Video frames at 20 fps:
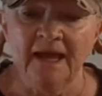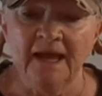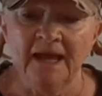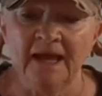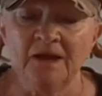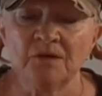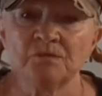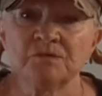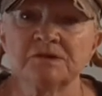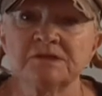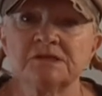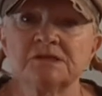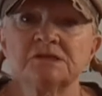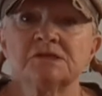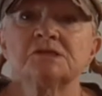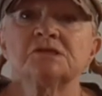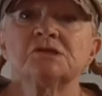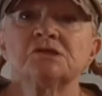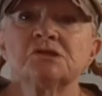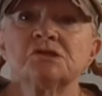It was
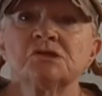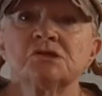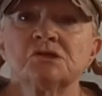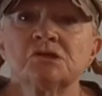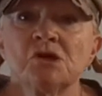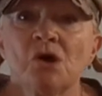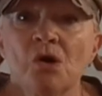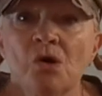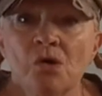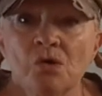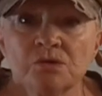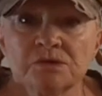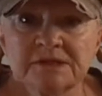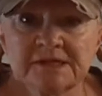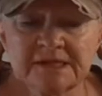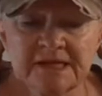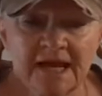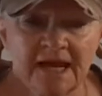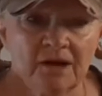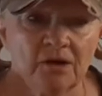so
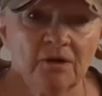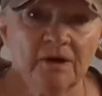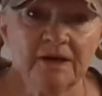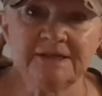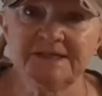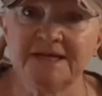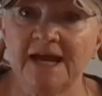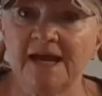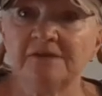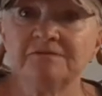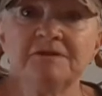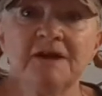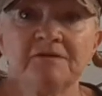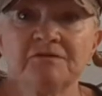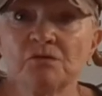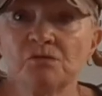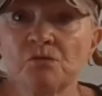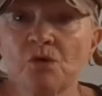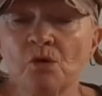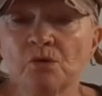scary. Dave
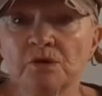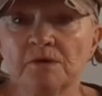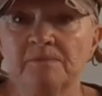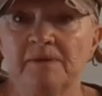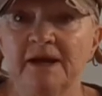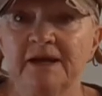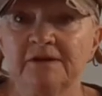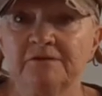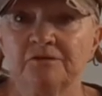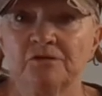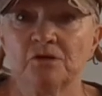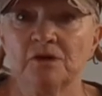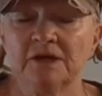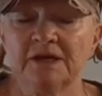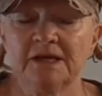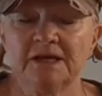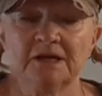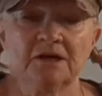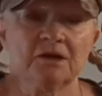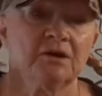never rode a bike for a
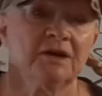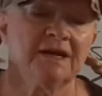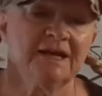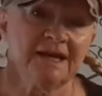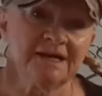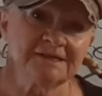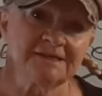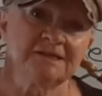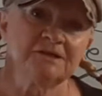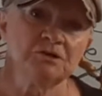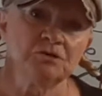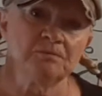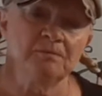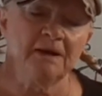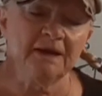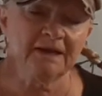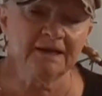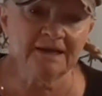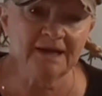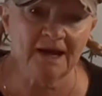year. He has a new
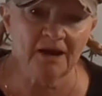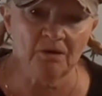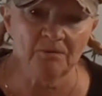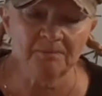bike now,